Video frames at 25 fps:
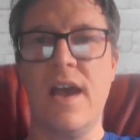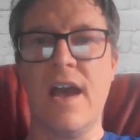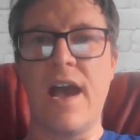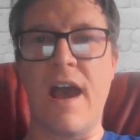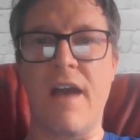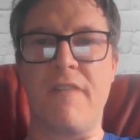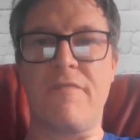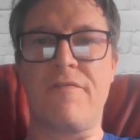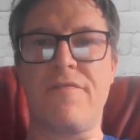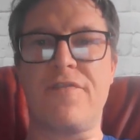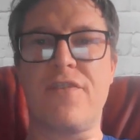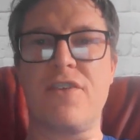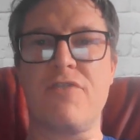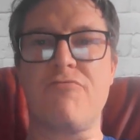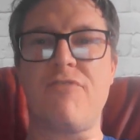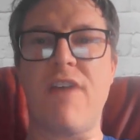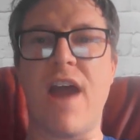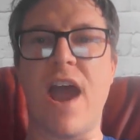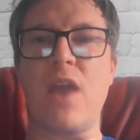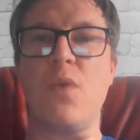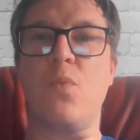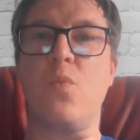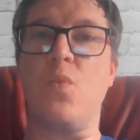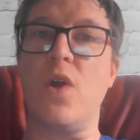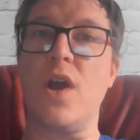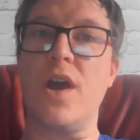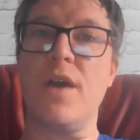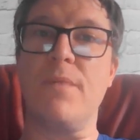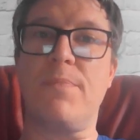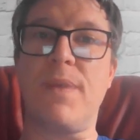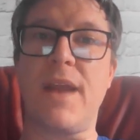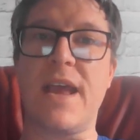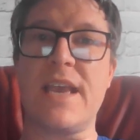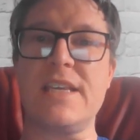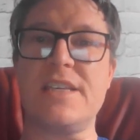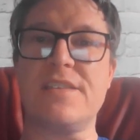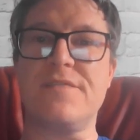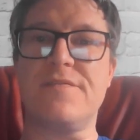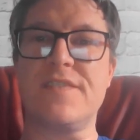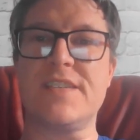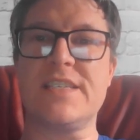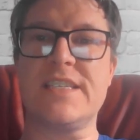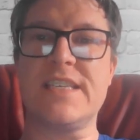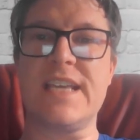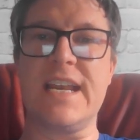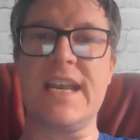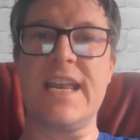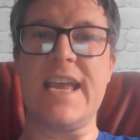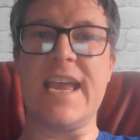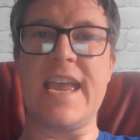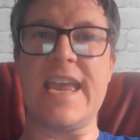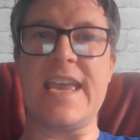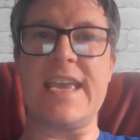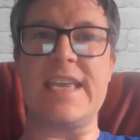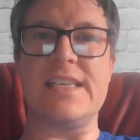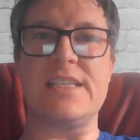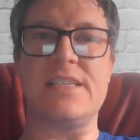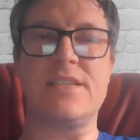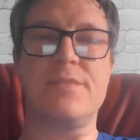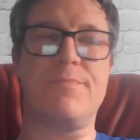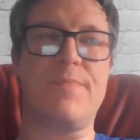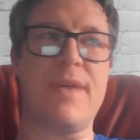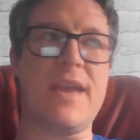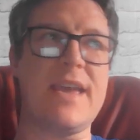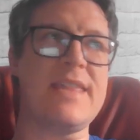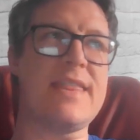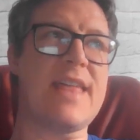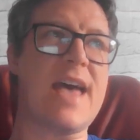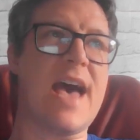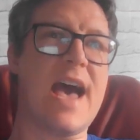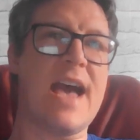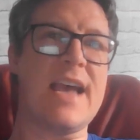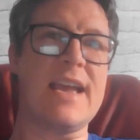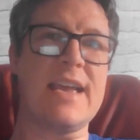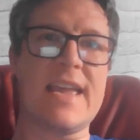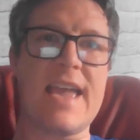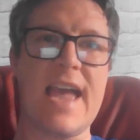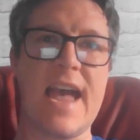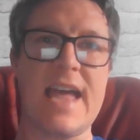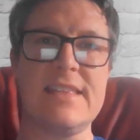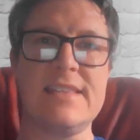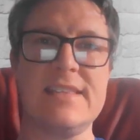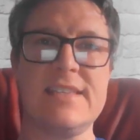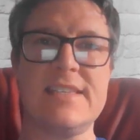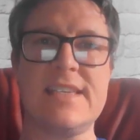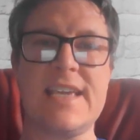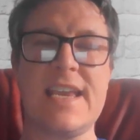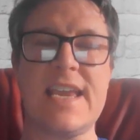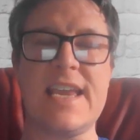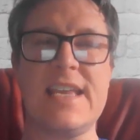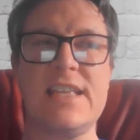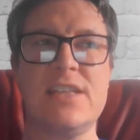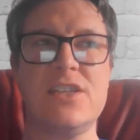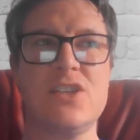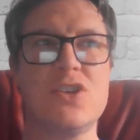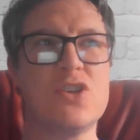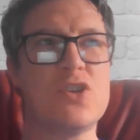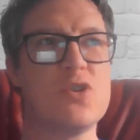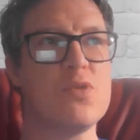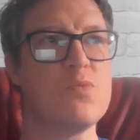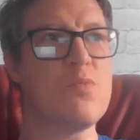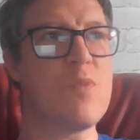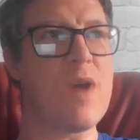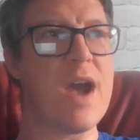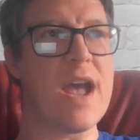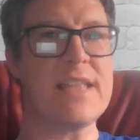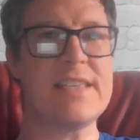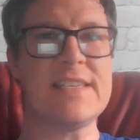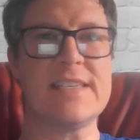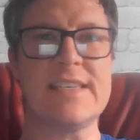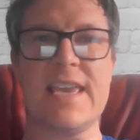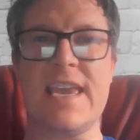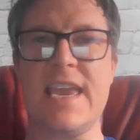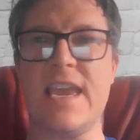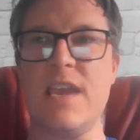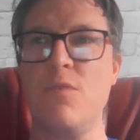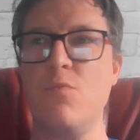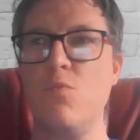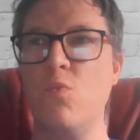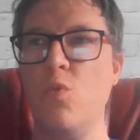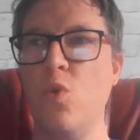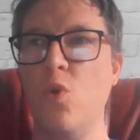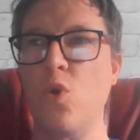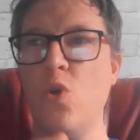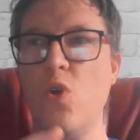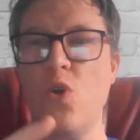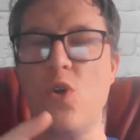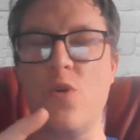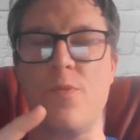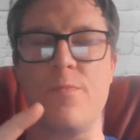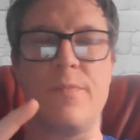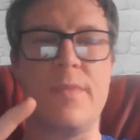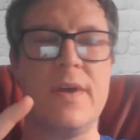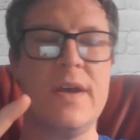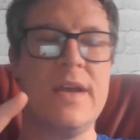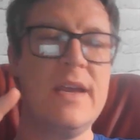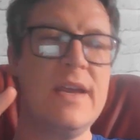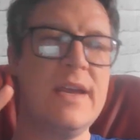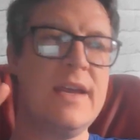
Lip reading: Have the right workplace facilities, be that canteens, somewhere to keep warm,